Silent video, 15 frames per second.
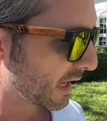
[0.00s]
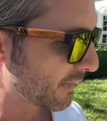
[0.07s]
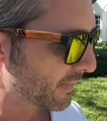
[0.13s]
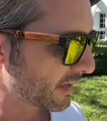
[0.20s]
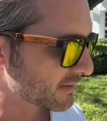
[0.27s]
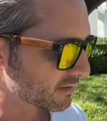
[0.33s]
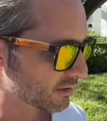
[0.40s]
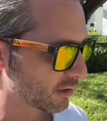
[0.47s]
And
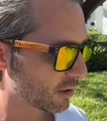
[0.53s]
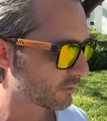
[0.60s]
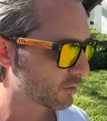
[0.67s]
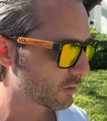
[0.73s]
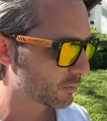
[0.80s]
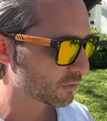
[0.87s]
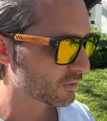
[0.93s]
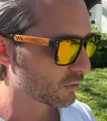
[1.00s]
that's a cut of
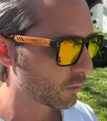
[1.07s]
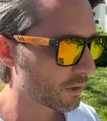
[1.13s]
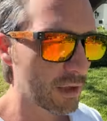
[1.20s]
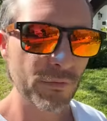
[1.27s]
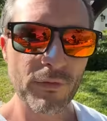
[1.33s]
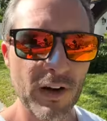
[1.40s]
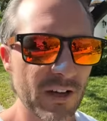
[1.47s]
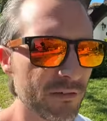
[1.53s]
almost
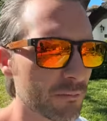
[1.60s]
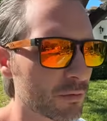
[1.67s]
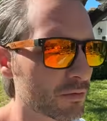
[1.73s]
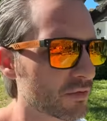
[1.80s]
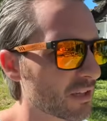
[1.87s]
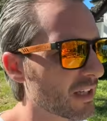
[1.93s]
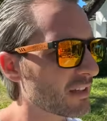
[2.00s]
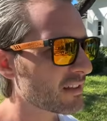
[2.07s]

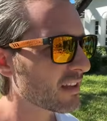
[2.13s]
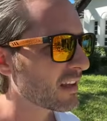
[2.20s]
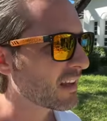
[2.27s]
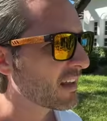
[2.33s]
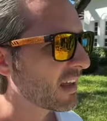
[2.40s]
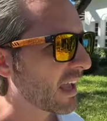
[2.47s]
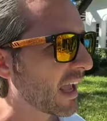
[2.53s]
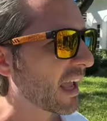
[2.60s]
25%,
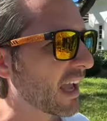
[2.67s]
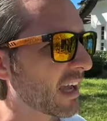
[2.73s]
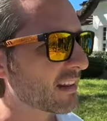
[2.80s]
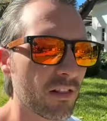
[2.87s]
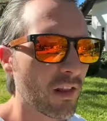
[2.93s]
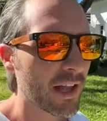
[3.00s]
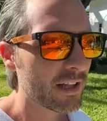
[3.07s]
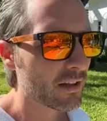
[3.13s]
and
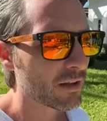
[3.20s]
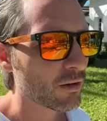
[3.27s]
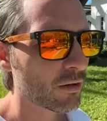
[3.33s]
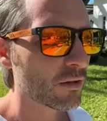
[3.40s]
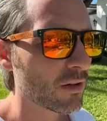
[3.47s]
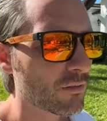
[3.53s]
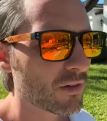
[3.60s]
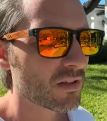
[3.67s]

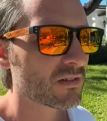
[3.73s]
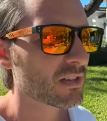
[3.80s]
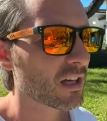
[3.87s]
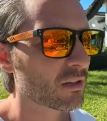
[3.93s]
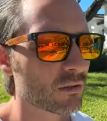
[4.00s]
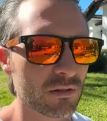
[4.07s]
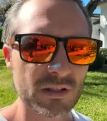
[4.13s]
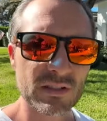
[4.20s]
likelihood of the
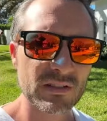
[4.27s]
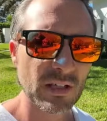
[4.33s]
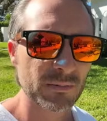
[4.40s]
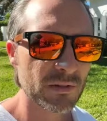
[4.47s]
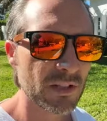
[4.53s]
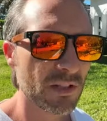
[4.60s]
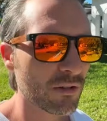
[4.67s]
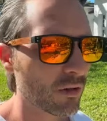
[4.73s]
seller
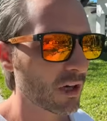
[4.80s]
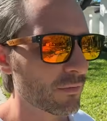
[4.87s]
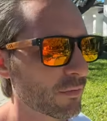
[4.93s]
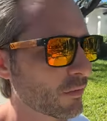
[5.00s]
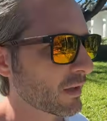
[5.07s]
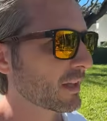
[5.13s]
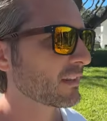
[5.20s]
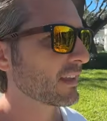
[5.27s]
accepting an offer
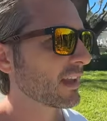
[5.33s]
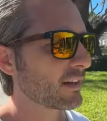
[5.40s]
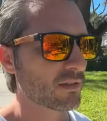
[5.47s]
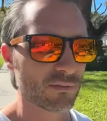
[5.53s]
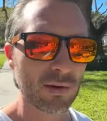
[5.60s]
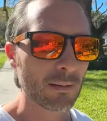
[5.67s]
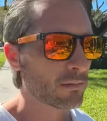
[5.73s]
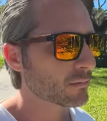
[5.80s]
like that is
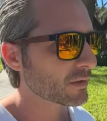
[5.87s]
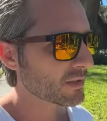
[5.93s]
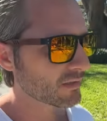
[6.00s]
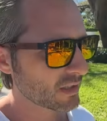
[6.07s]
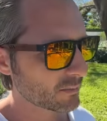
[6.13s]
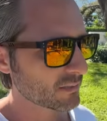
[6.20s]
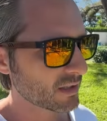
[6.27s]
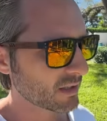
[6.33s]
probably slim to